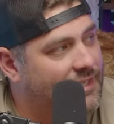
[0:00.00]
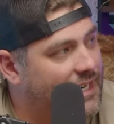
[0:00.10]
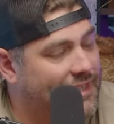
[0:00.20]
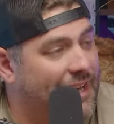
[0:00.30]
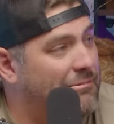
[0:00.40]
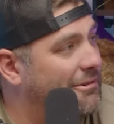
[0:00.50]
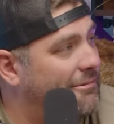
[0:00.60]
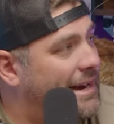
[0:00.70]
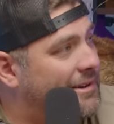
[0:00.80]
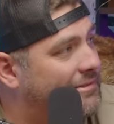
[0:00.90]
and they were
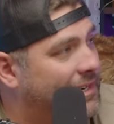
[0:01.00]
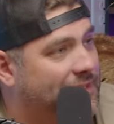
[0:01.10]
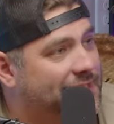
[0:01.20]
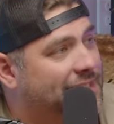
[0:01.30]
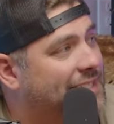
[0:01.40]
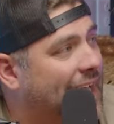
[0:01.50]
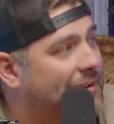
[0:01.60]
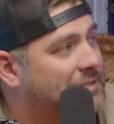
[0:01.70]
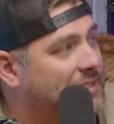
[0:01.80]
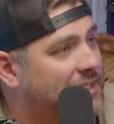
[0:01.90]
around like
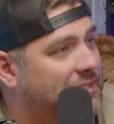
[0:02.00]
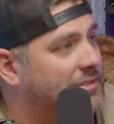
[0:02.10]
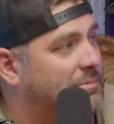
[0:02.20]
6,000 years